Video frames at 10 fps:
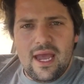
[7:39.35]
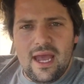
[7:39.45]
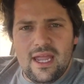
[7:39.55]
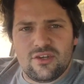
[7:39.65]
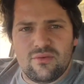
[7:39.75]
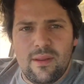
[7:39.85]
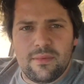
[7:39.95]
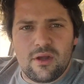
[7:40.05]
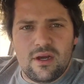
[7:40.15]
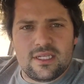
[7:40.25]
And
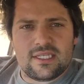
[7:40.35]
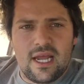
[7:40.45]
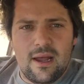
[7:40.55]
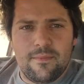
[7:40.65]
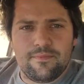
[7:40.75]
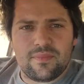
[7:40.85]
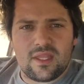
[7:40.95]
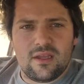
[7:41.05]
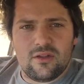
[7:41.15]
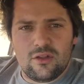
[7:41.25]
remember, guys,
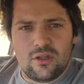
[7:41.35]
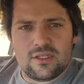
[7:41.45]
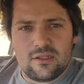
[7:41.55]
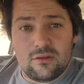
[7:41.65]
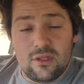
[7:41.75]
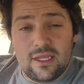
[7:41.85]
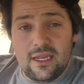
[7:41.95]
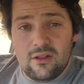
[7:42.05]
hit